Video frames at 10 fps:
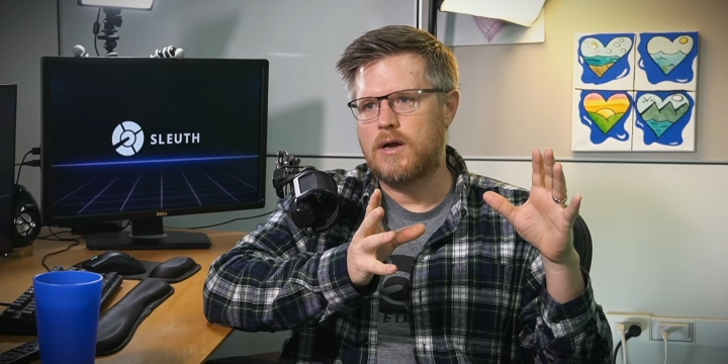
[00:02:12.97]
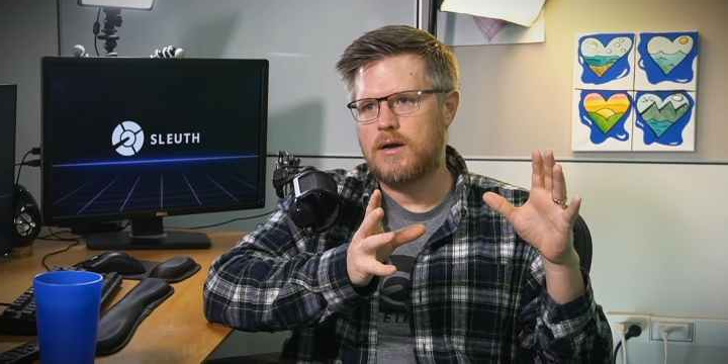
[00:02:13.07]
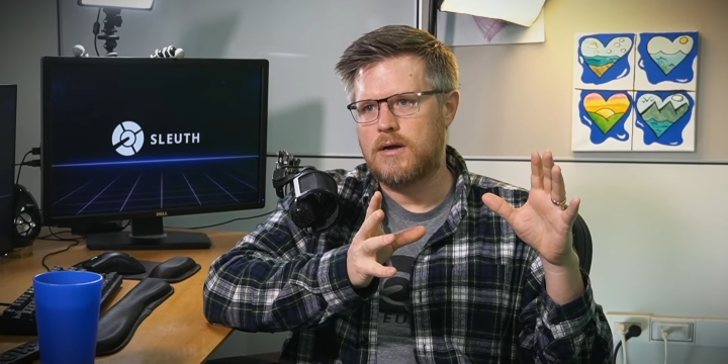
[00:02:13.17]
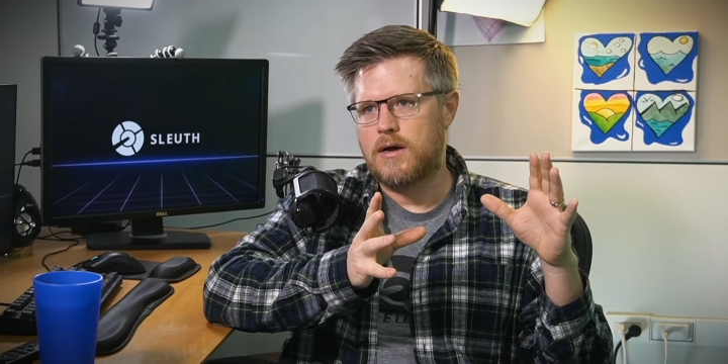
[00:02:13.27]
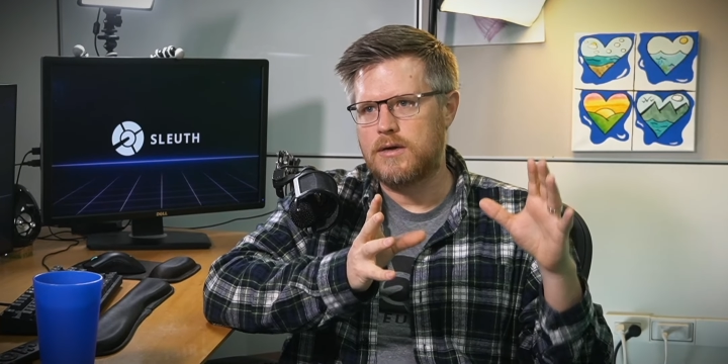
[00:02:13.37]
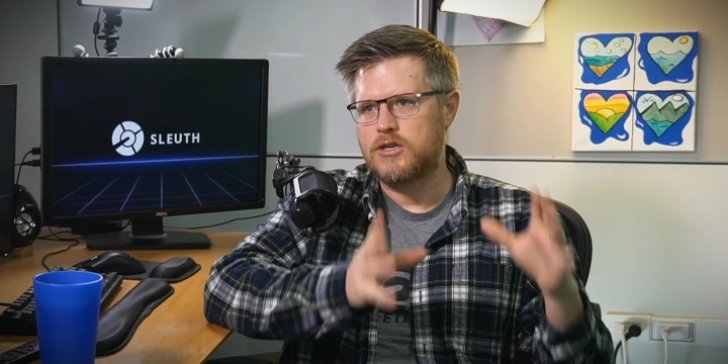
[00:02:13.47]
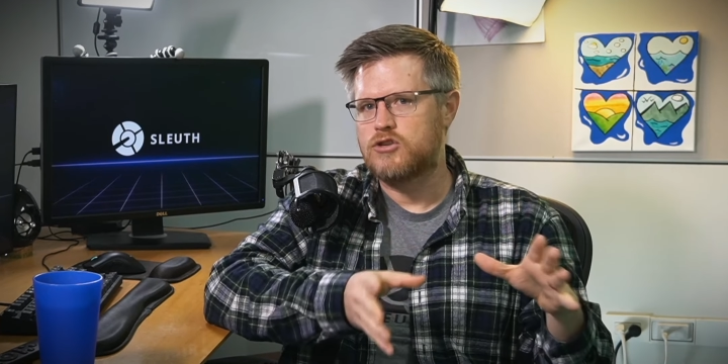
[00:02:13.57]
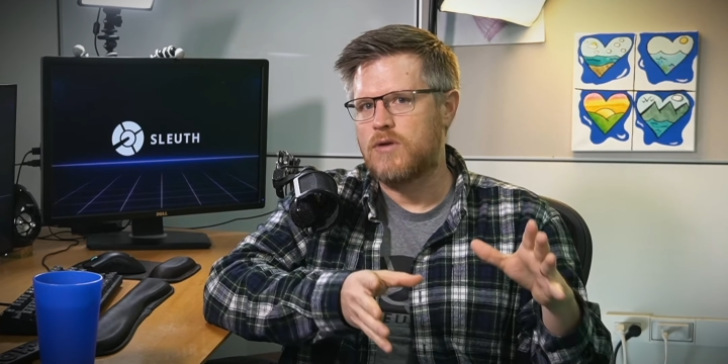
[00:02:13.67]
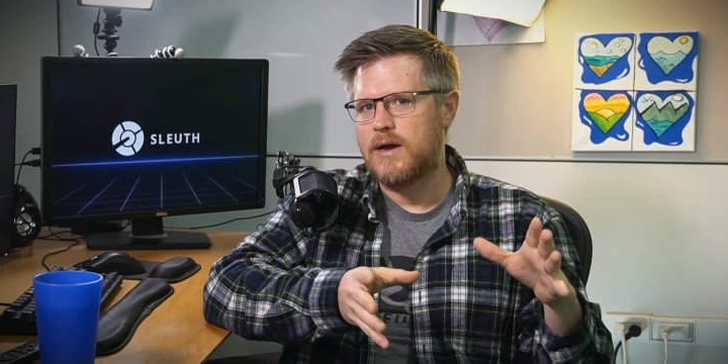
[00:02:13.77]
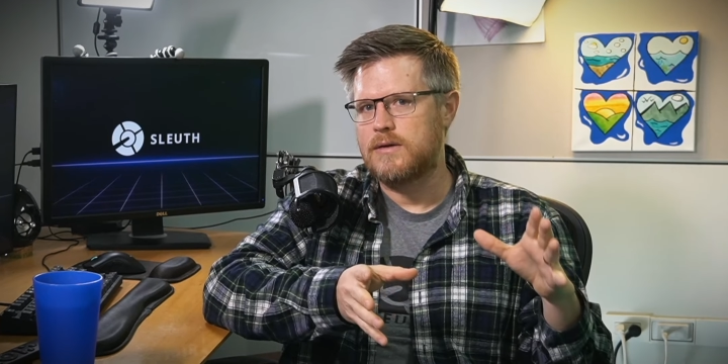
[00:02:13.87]
on a
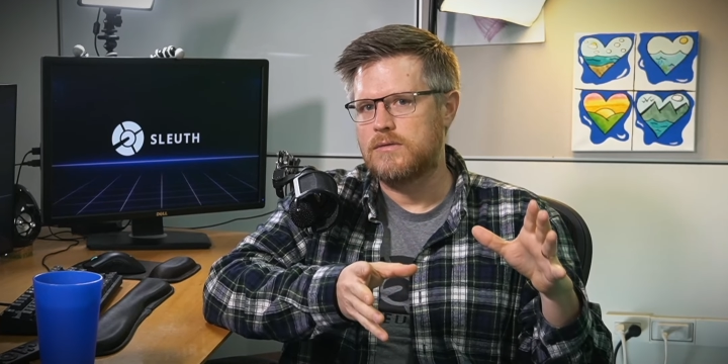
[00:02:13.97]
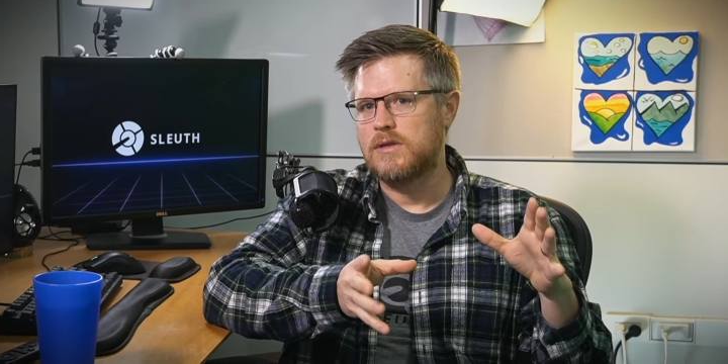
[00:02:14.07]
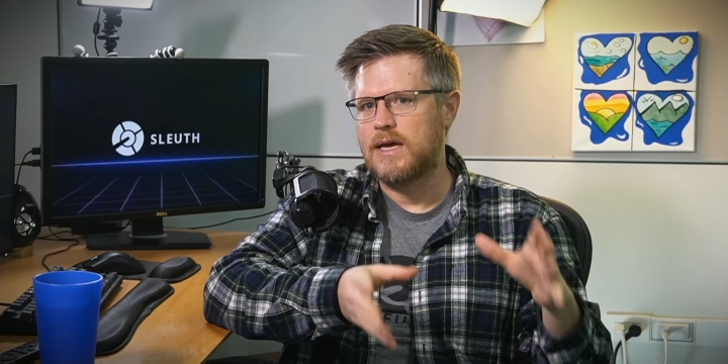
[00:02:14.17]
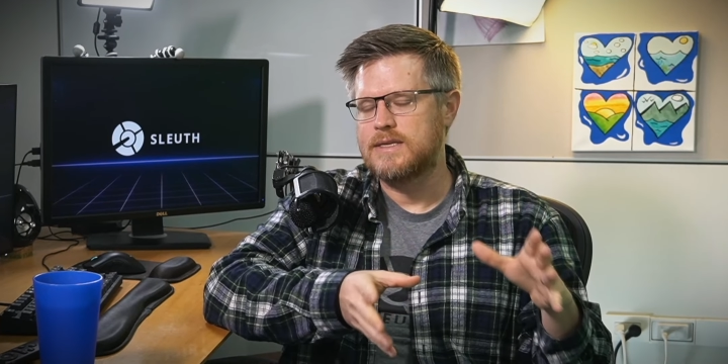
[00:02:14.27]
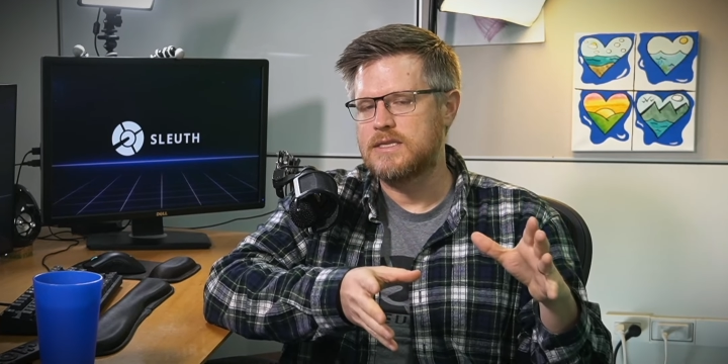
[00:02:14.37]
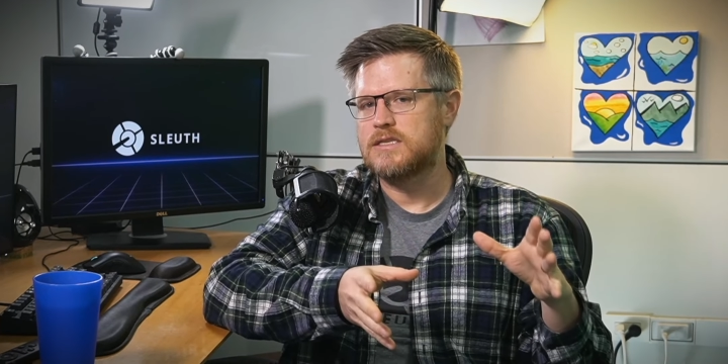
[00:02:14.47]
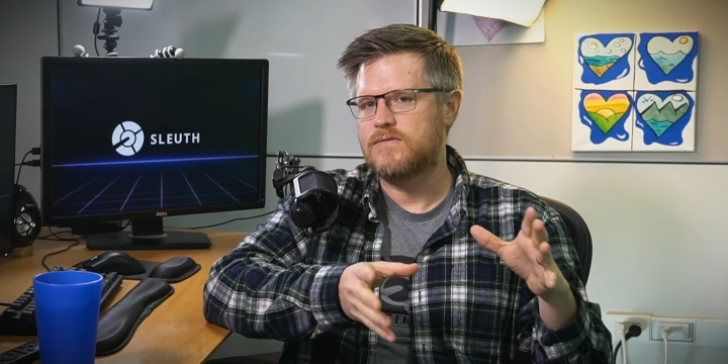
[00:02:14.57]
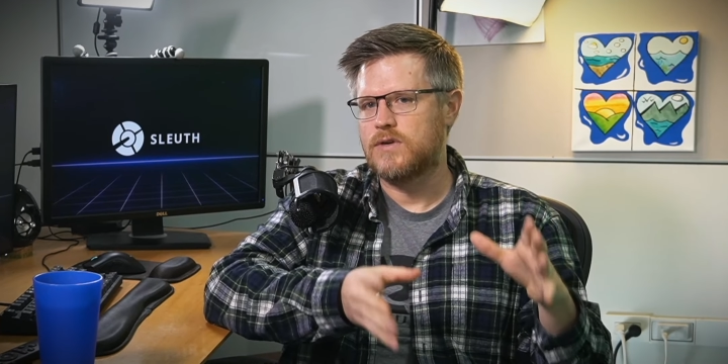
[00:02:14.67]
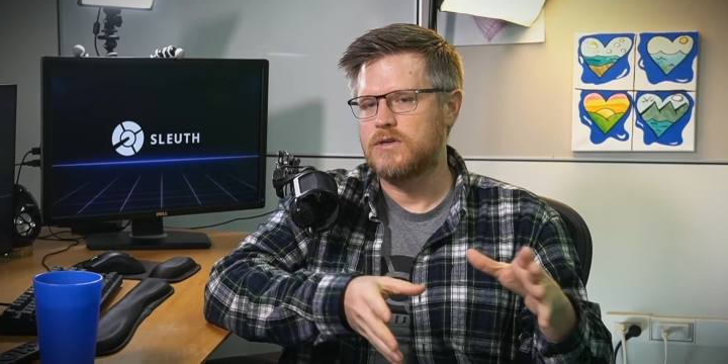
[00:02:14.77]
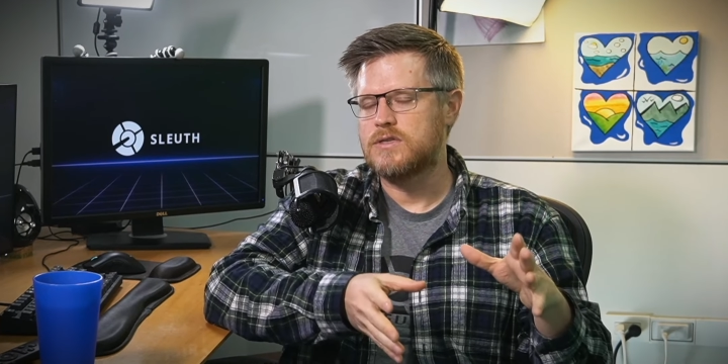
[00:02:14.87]
trial
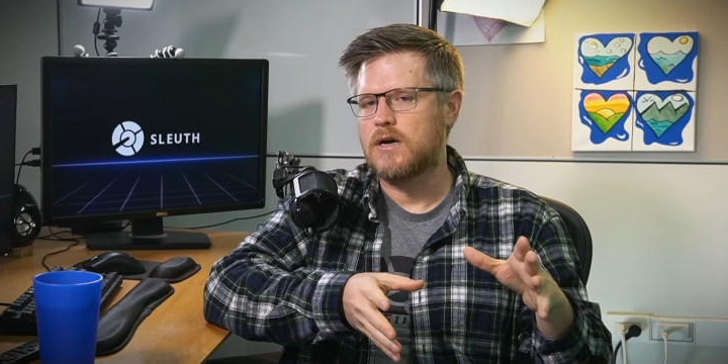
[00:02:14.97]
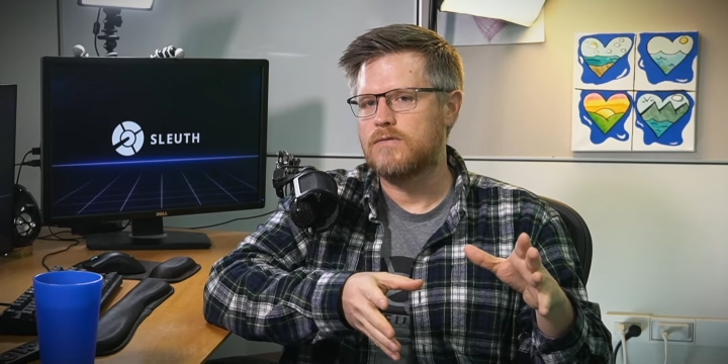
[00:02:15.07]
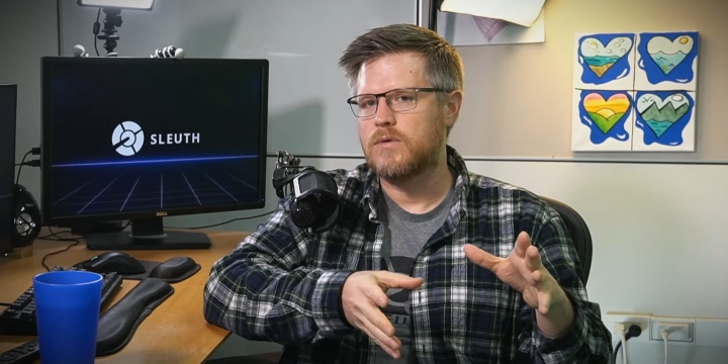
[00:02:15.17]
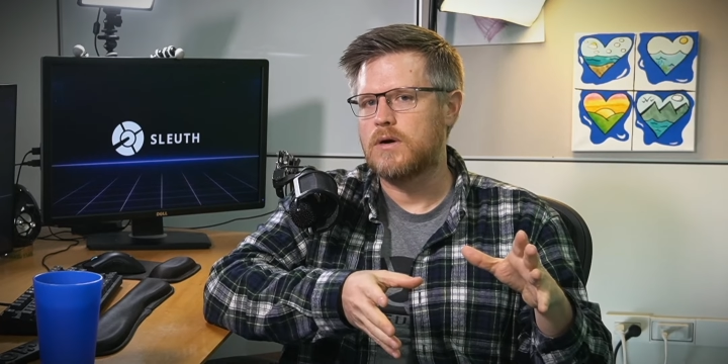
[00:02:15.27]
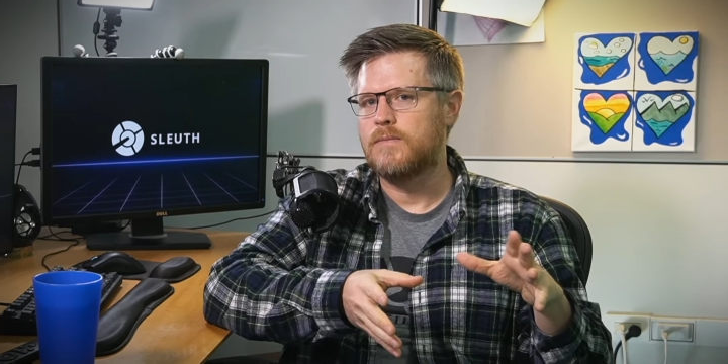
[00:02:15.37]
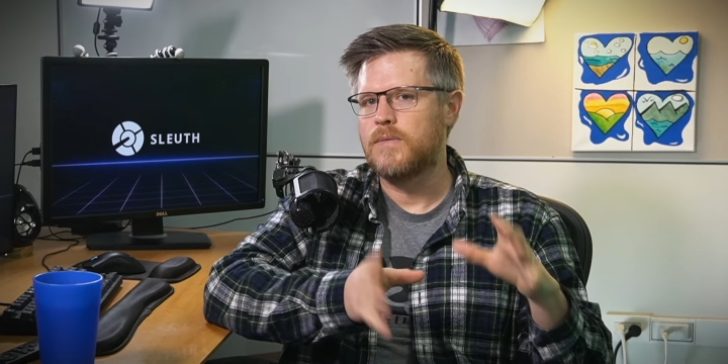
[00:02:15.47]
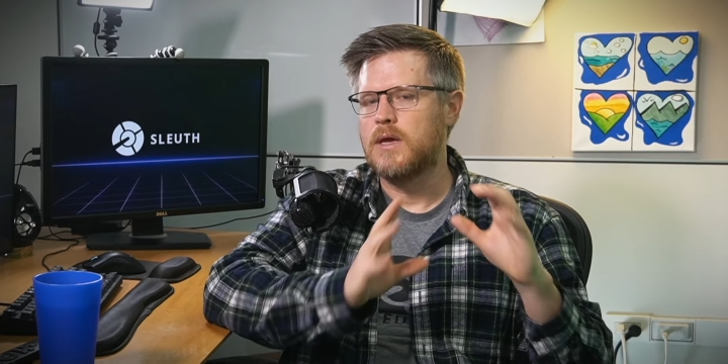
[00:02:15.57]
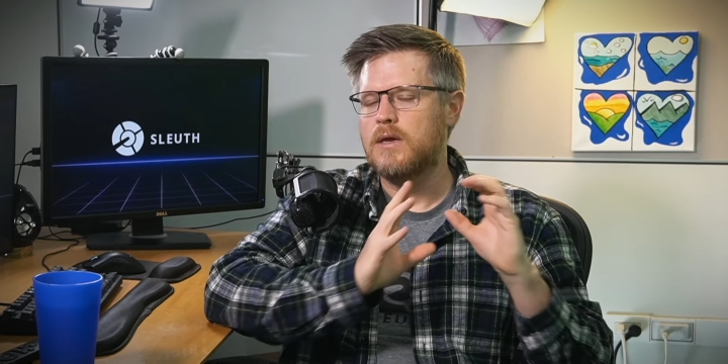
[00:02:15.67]
license for your software,